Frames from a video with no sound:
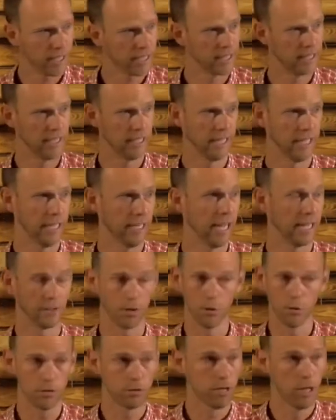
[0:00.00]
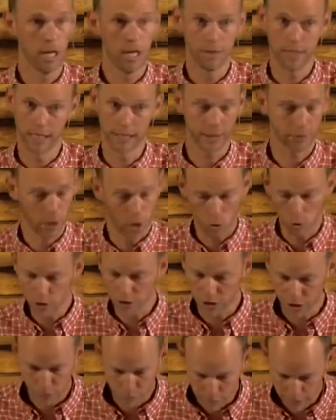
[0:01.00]
think that he, I don't think that the
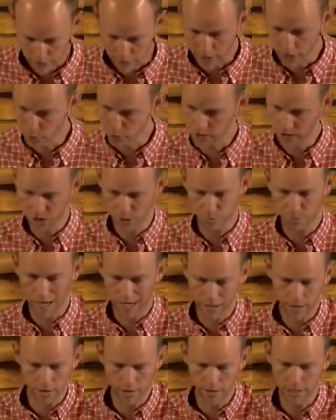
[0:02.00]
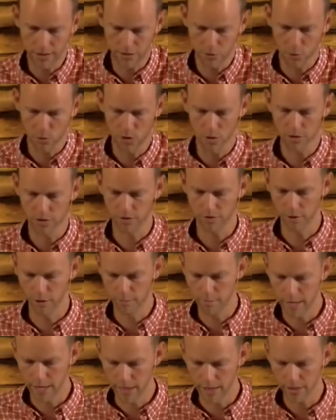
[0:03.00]
Holy Spirit who inspired these words of
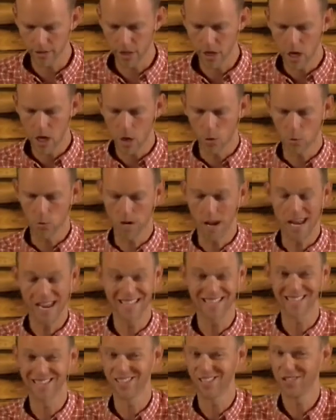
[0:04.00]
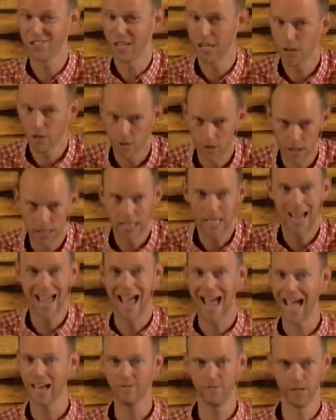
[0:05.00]
lament would necessarily
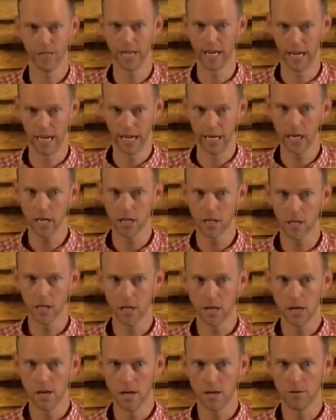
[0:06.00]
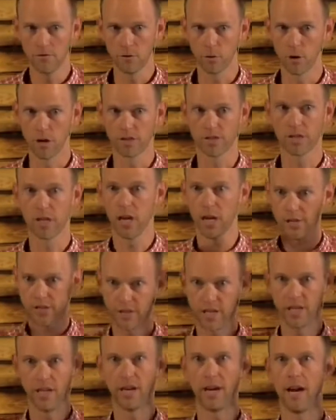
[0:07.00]
advocate for us
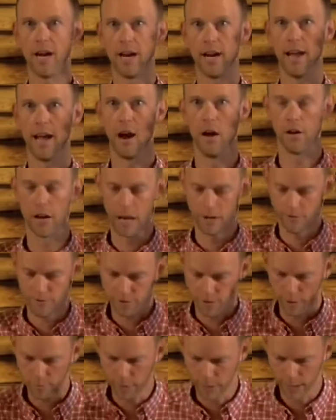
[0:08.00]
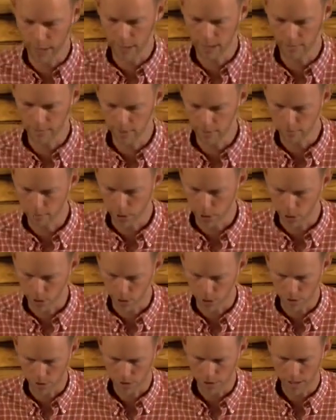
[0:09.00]
cussing God out and flipping him the
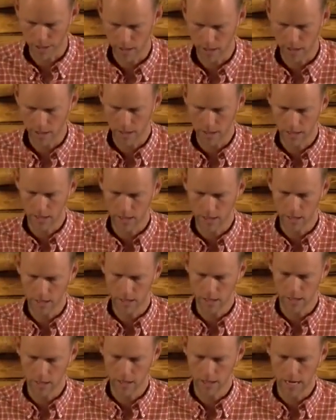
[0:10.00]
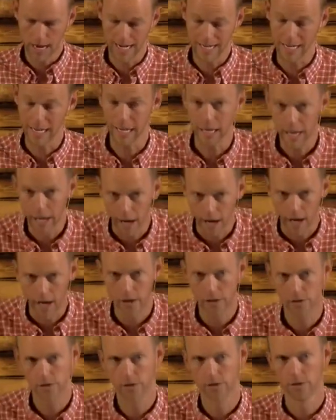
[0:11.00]
bird. And
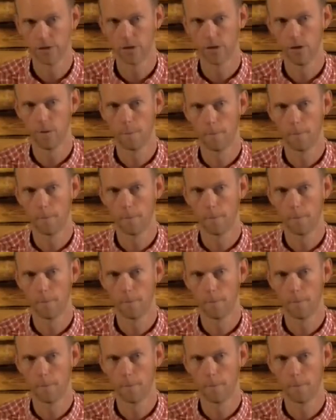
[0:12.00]
yet,